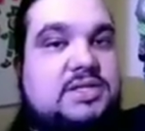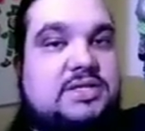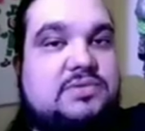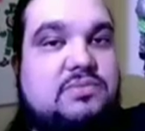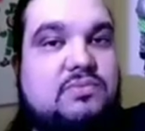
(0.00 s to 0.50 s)
It
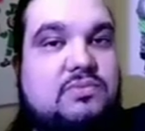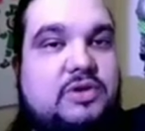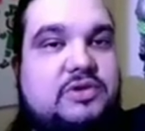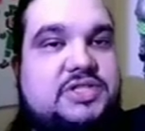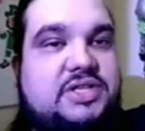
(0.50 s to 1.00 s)
says
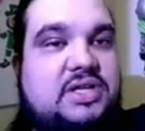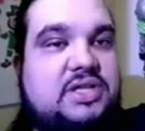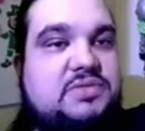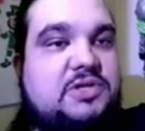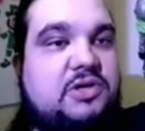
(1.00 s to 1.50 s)
Royole
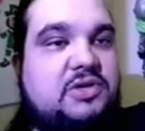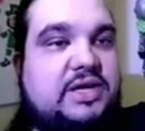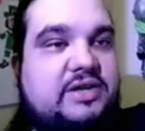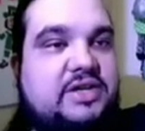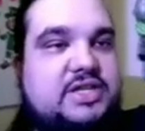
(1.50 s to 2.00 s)
Technology would go
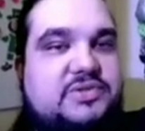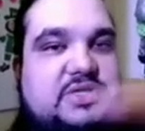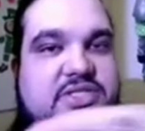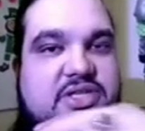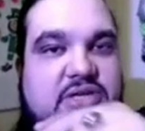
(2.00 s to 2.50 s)
down in
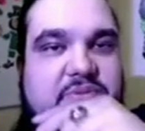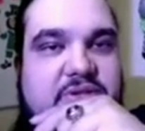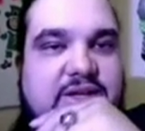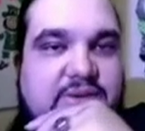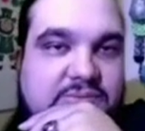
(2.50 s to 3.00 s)
history as the
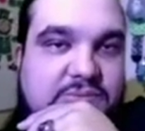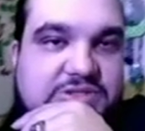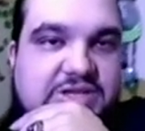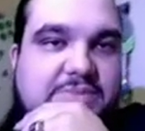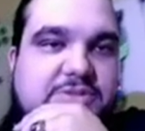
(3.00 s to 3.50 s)
company that
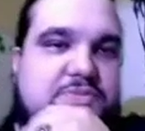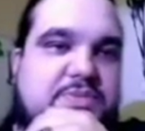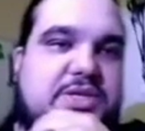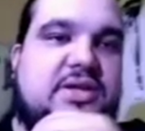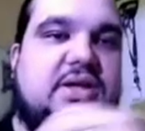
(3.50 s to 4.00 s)
was able
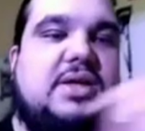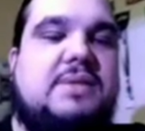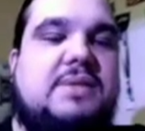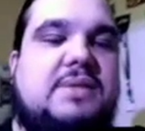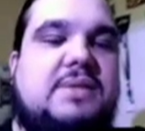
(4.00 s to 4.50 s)
to beat
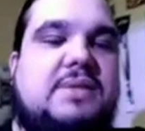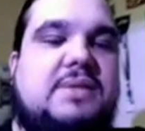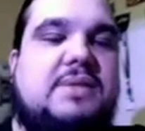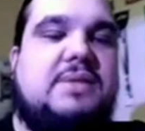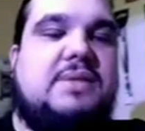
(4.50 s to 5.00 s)
both
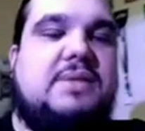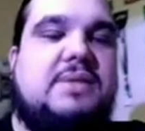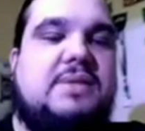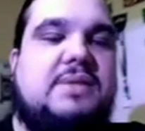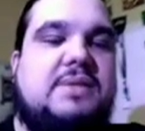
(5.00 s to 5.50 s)
Samsung and
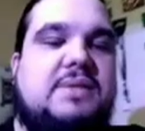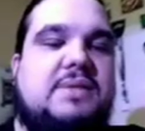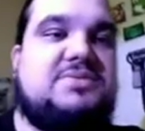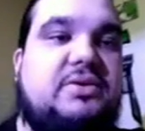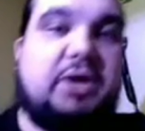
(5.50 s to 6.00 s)
Huawei
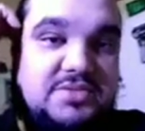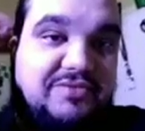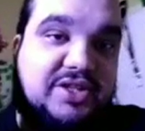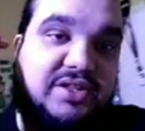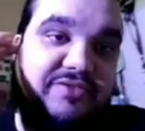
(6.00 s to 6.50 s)
when it comes to
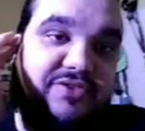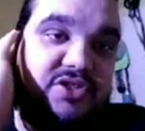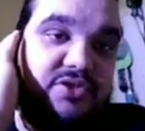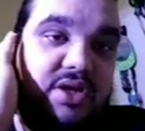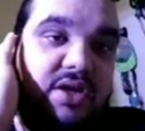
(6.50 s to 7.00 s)
unveiling the
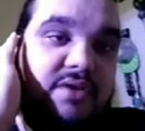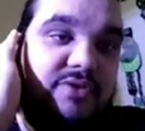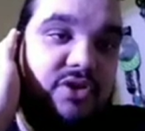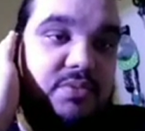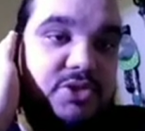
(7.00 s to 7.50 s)
first
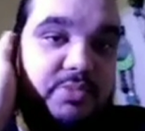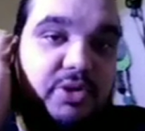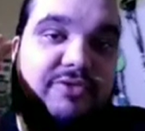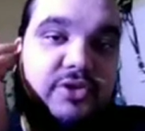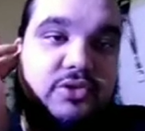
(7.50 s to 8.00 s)
foldable
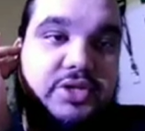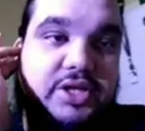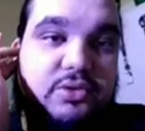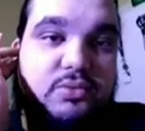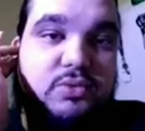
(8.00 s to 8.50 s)

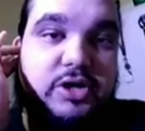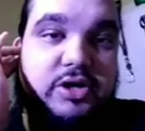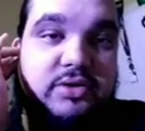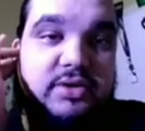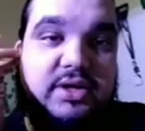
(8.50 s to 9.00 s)
smartphone in the
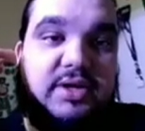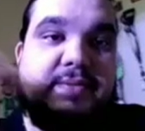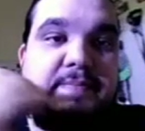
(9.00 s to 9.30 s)
world.